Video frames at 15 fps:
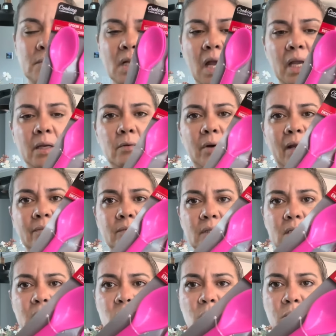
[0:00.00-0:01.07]
I grabbed
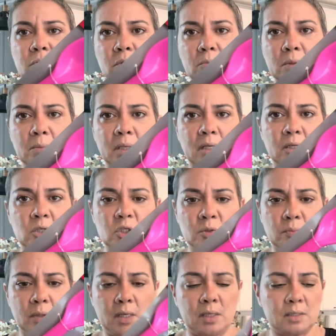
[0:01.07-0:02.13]
these to put them in my
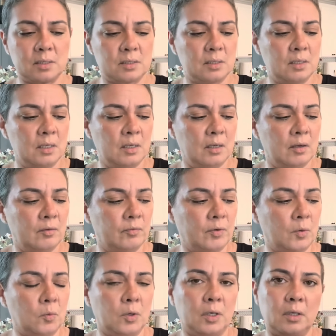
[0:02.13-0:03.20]
lunchbox for
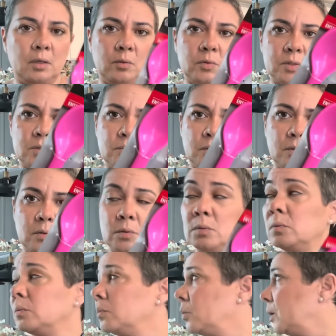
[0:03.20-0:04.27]
work.
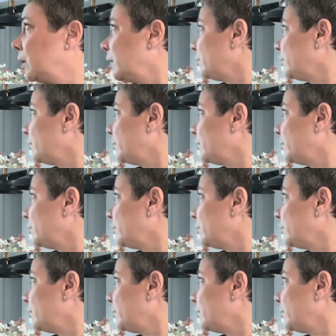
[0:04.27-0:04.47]
So when I